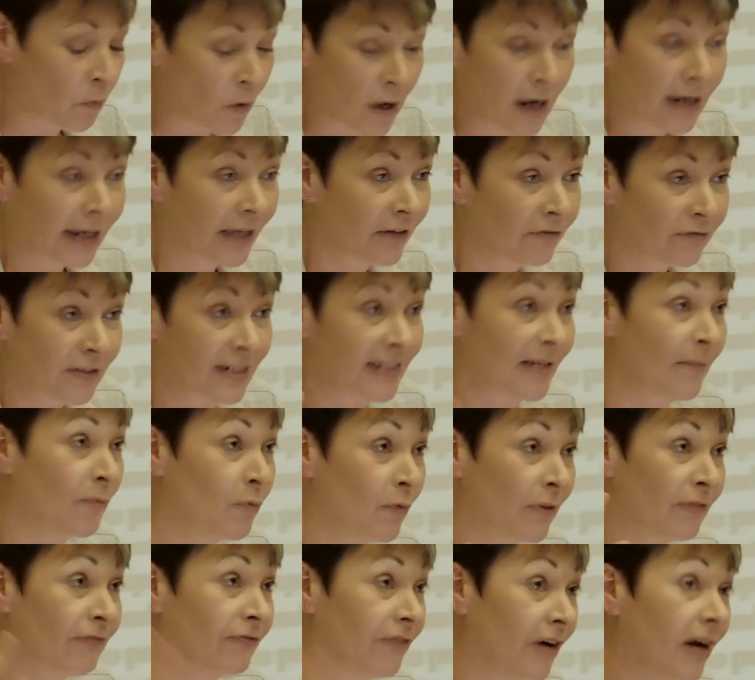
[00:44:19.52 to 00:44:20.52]
working, for example,
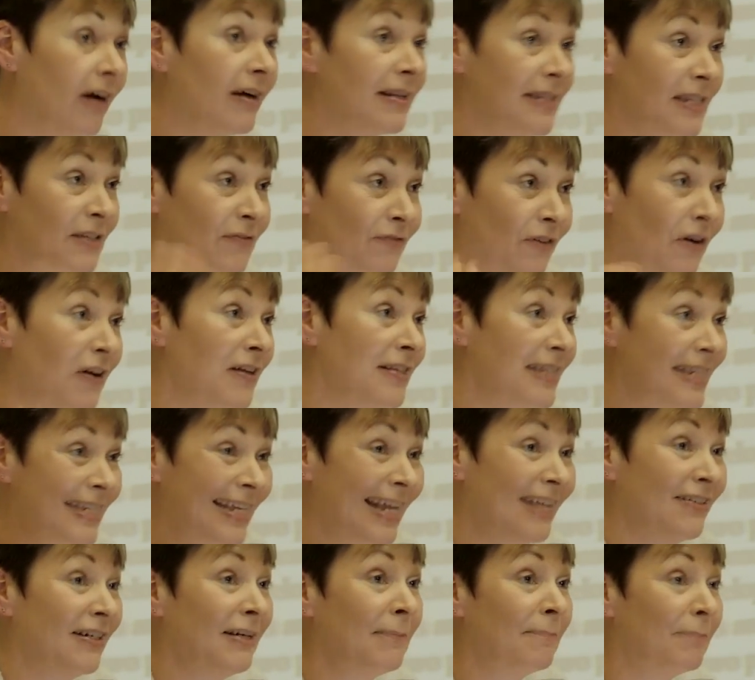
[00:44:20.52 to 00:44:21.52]
with France. France is
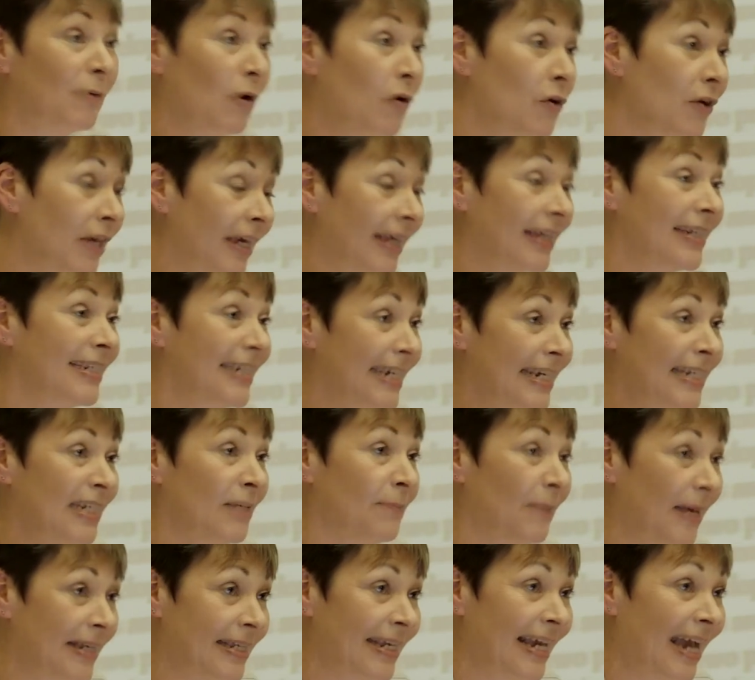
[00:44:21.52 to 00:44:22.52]
actually blocking
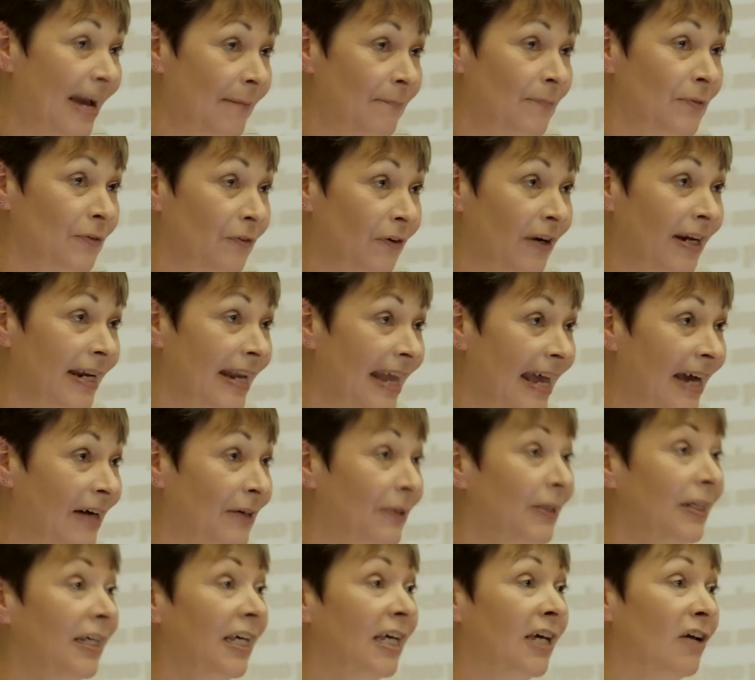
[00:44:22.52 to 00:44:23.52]
TTIP as it happens right
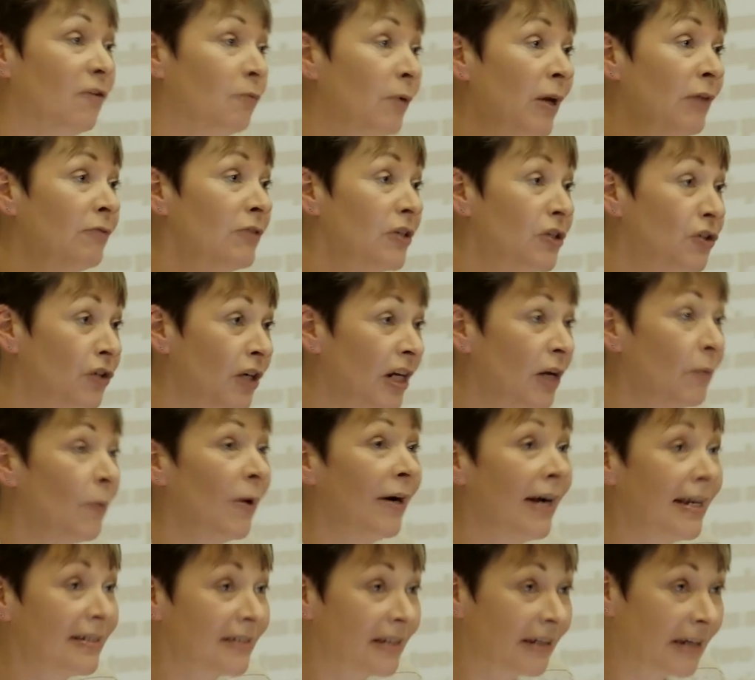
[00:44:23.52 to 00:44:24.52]
now. If we retreat,
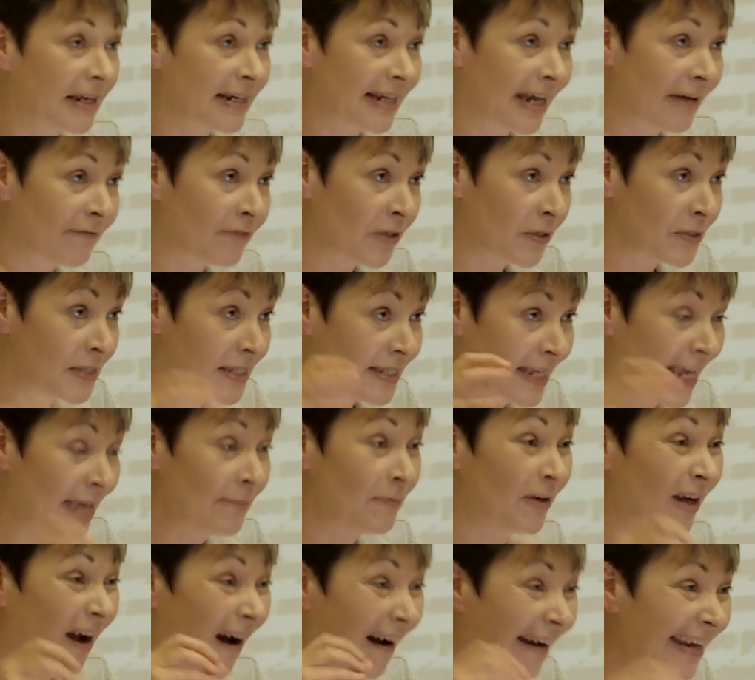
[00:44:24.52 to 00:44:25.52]
we're actually going to have those
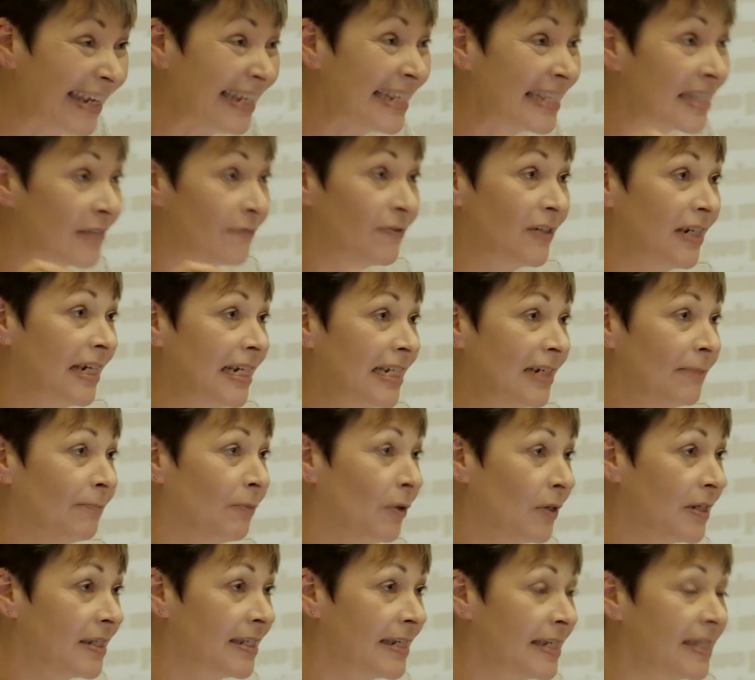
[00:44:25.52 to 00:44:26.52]
same kinds of TTIP
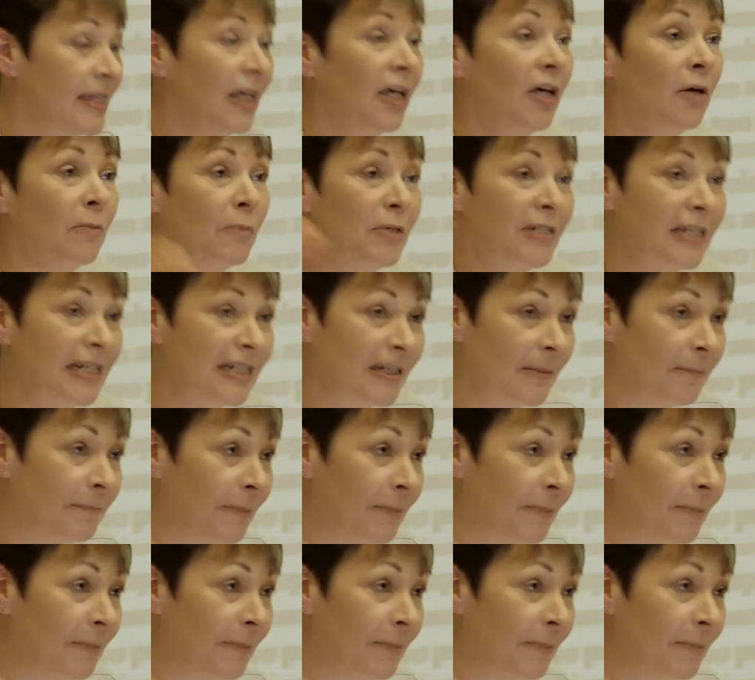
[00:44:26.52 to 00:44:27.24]
policies put into